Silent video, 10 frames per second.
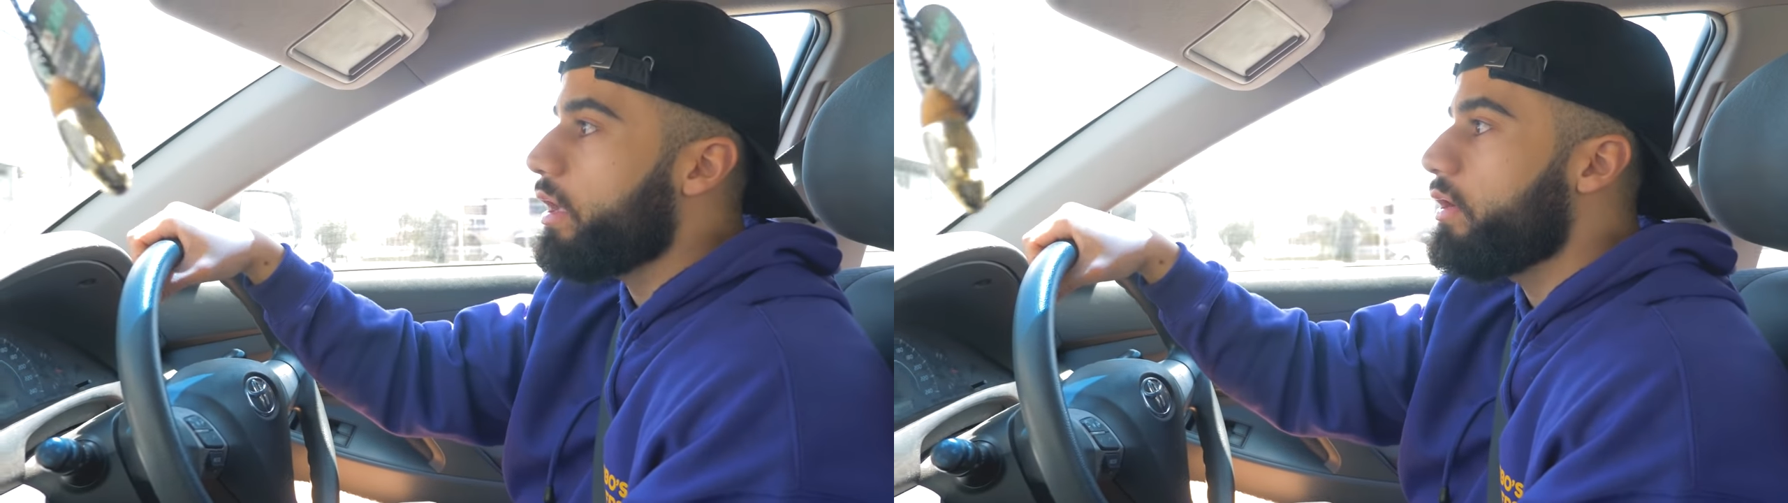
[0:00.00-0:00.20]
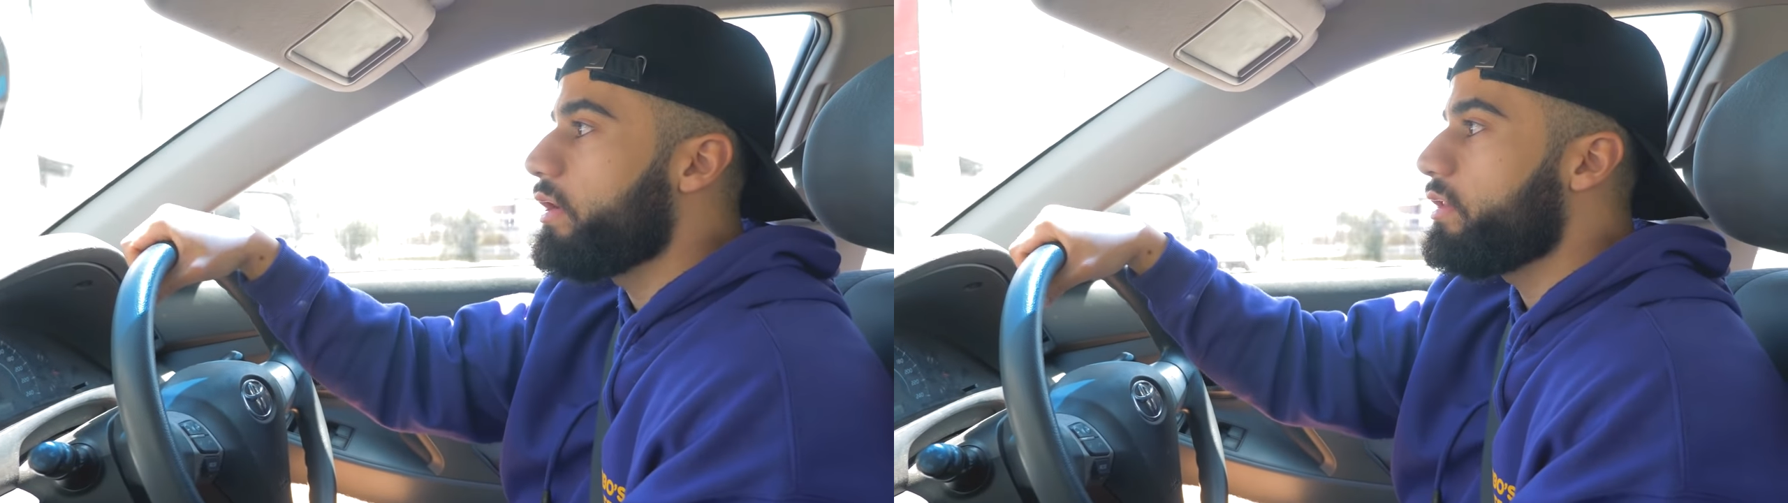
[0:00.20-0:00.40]

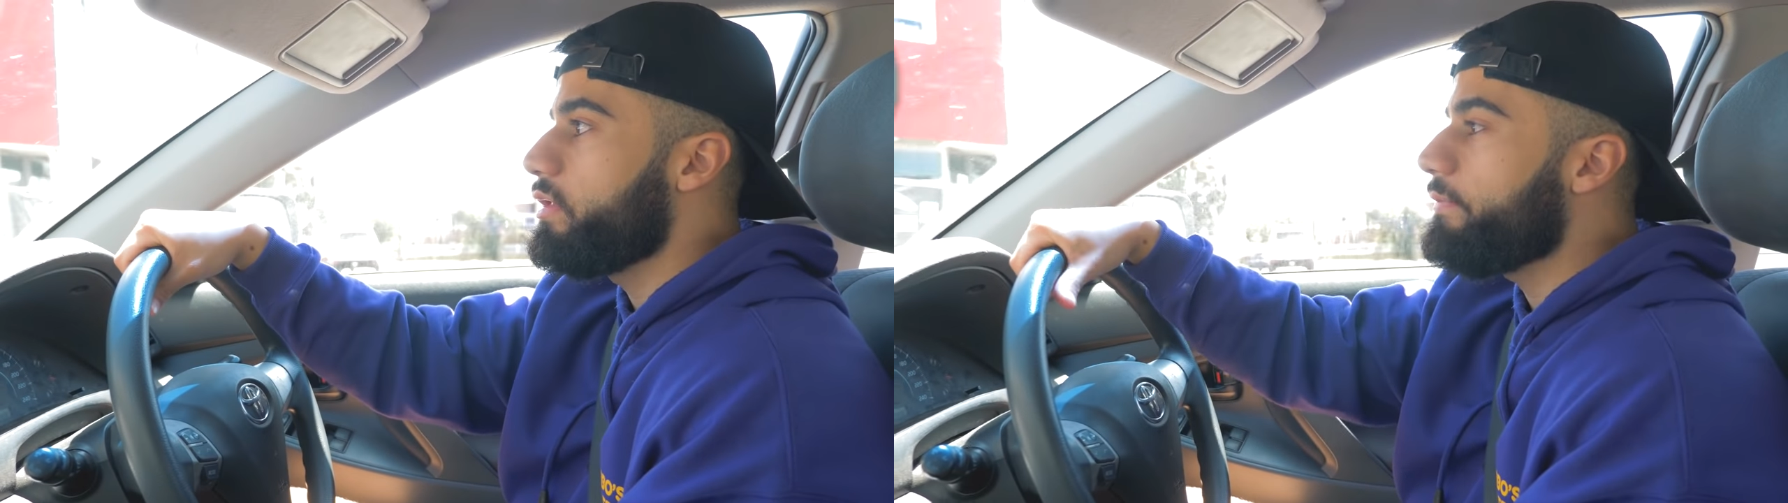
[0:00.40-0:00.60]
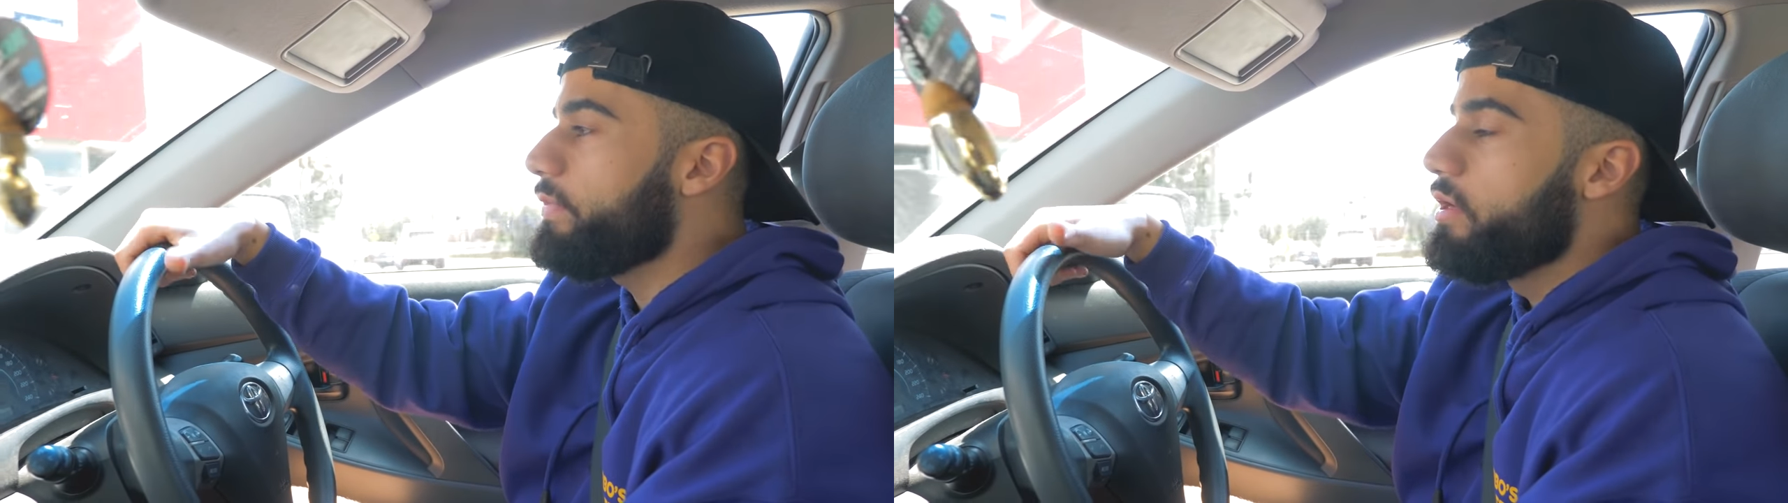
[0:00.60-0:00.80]
that kind of
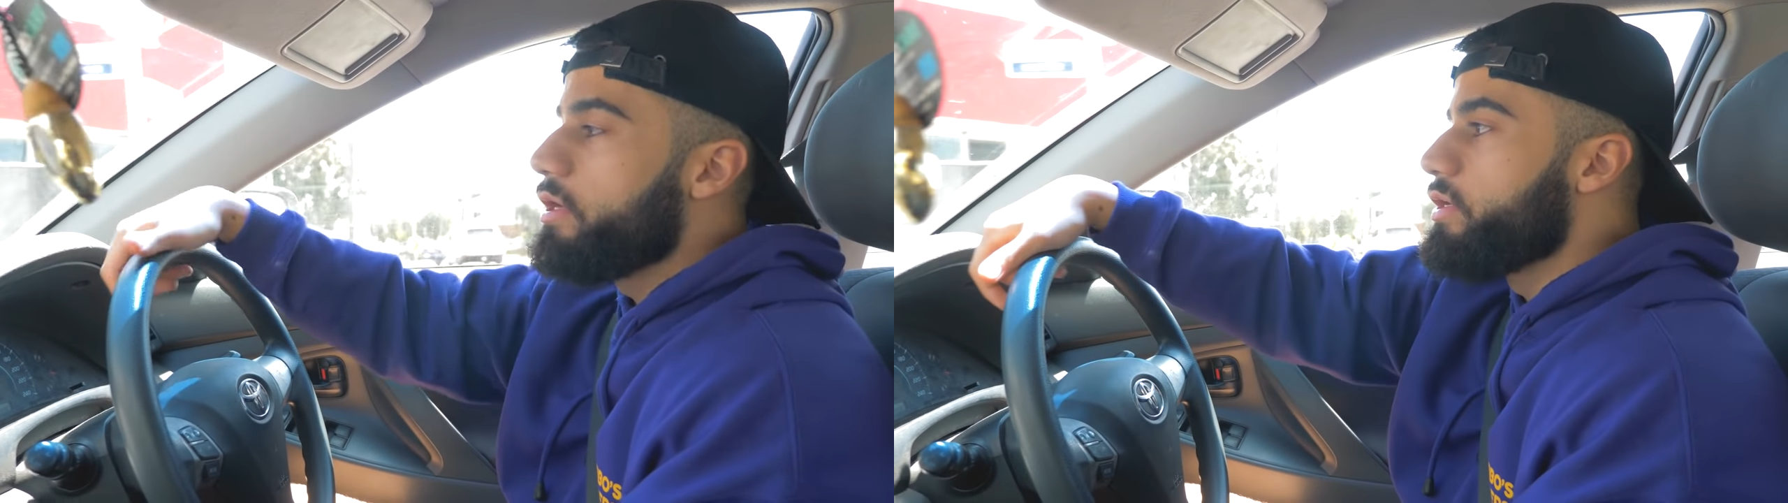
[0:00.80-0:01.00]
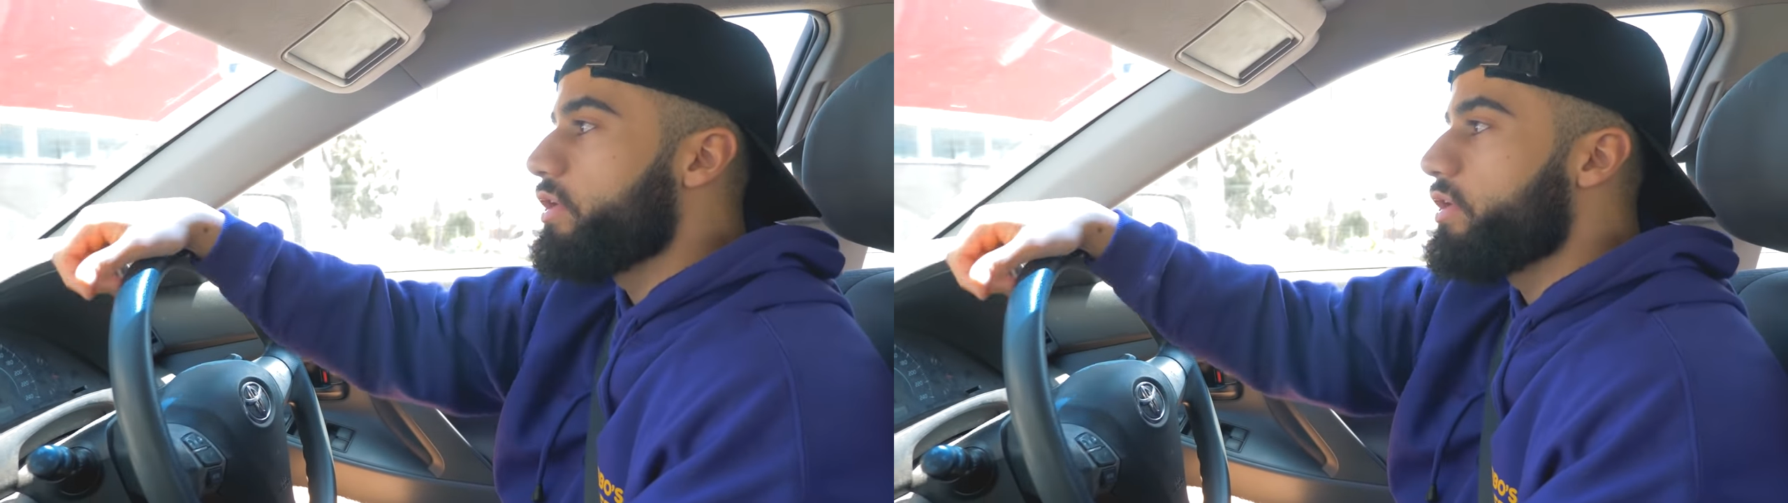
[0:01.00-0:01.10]
thing.